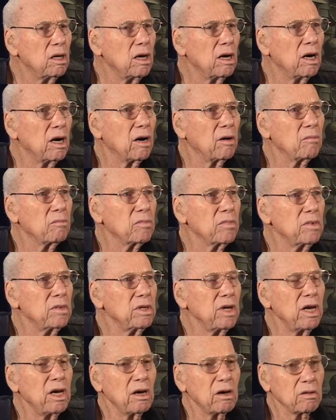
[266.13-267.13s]
Uh,
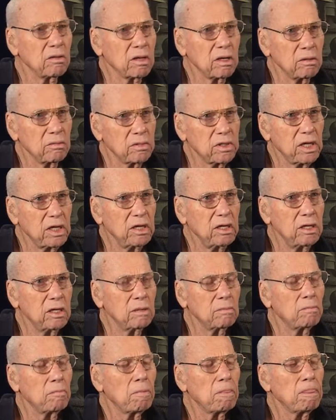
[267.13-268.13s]
yeah, the, the
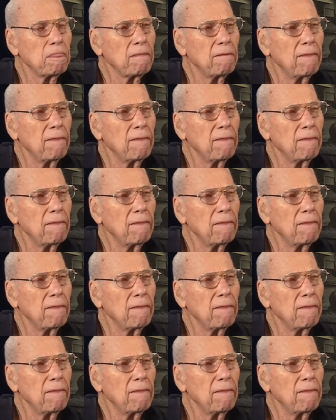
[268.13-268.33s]
um,